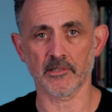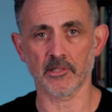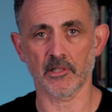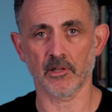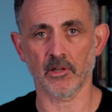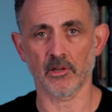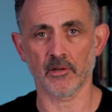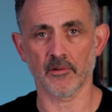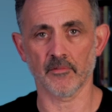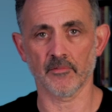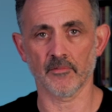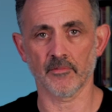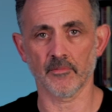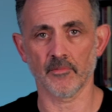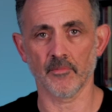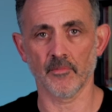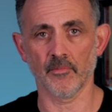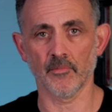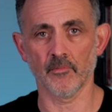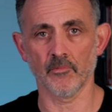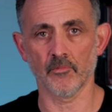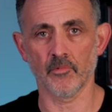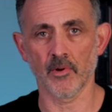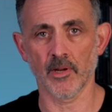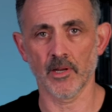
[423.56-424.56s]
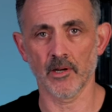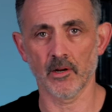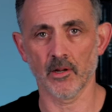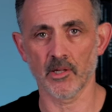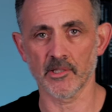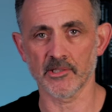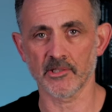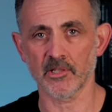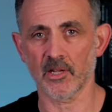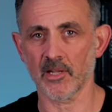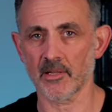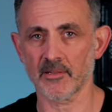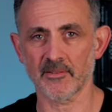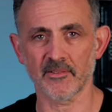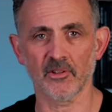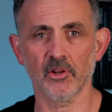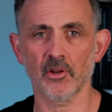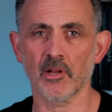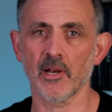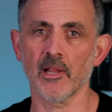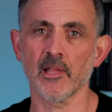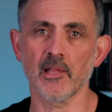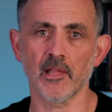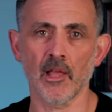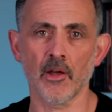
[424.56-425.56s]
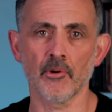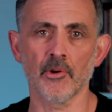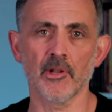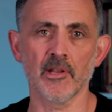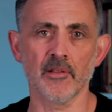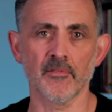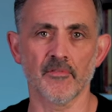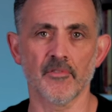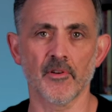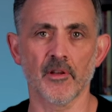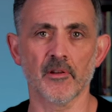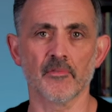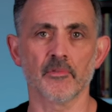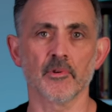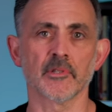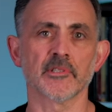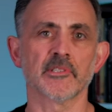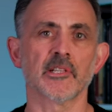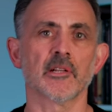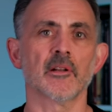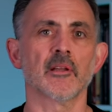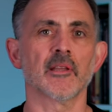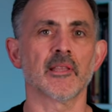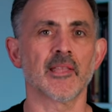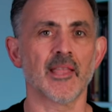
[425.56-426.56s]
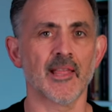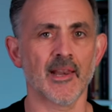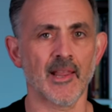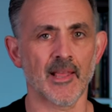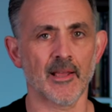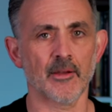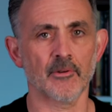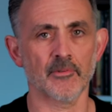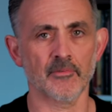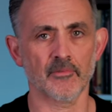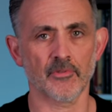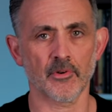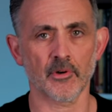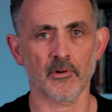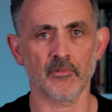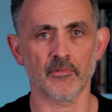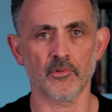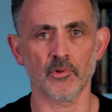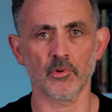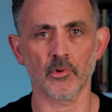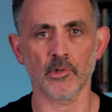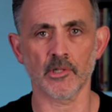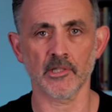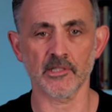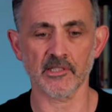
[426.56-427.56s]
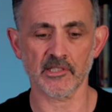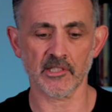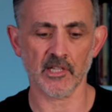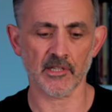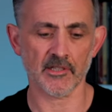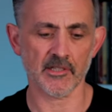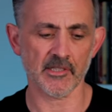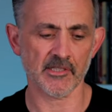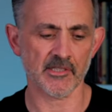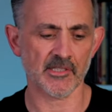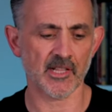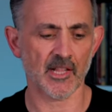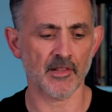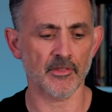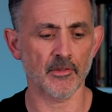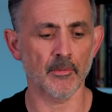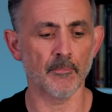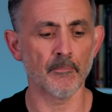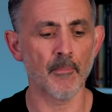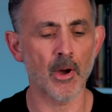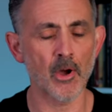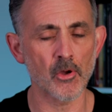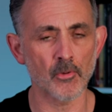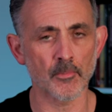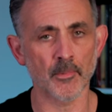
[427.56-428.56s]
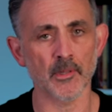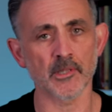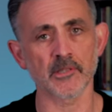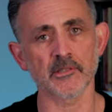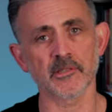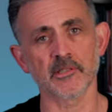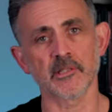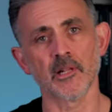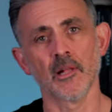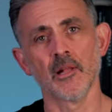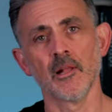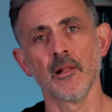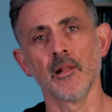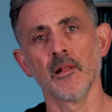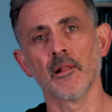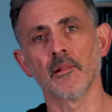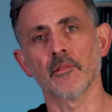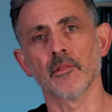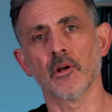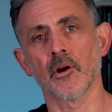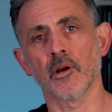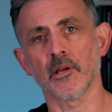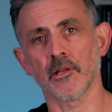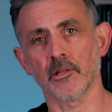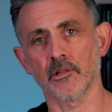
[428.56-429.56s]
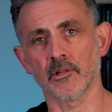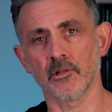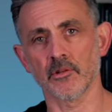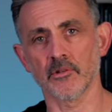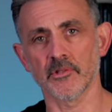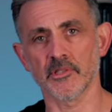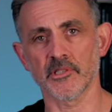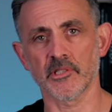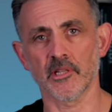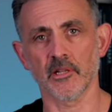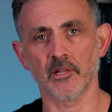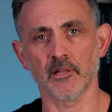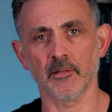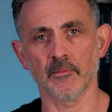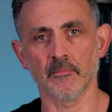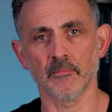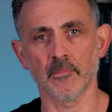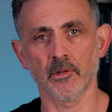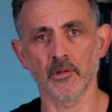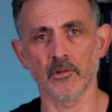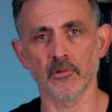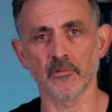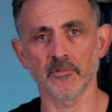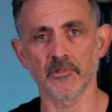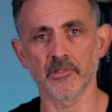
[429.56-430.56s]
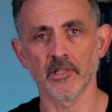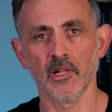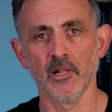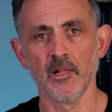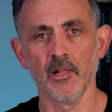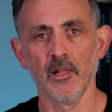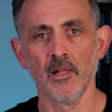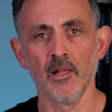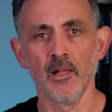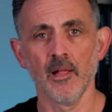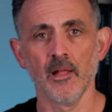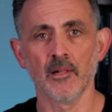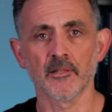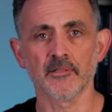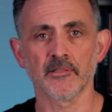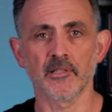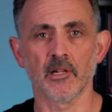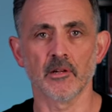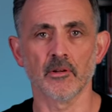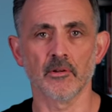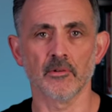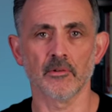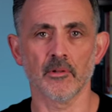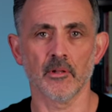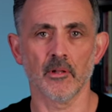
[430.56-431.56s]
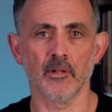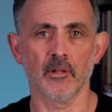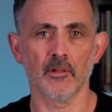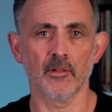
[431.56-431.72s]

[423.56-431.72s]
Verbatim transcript: to kind of realize that it's not going to go any further until I get it out in front of an audience and understand the moments that I can do certain moves. So